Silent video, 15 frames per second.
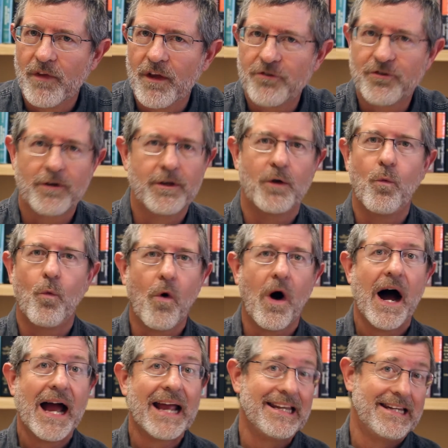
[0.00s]
So then
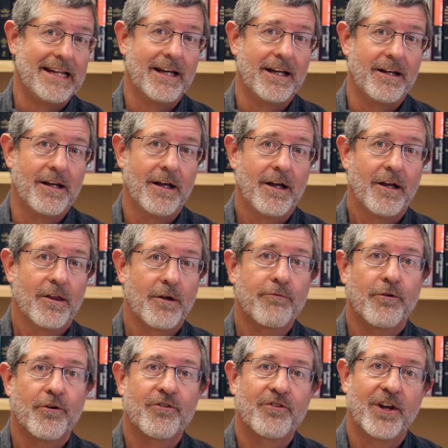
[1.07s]
why did the first